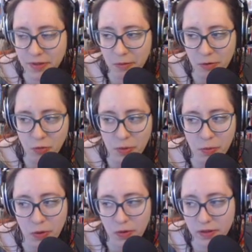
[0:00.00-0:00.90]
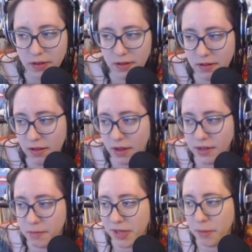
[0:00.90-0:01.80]
which we will
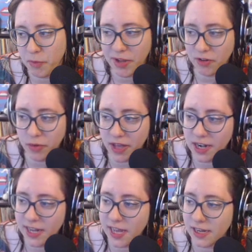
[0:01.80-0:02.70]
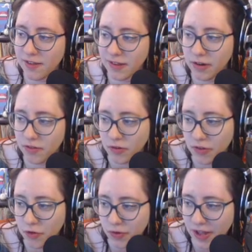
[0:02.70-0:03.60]
be coming back to again and again because it is our
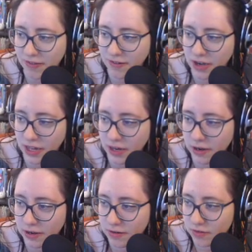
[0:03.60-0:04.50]
central case study here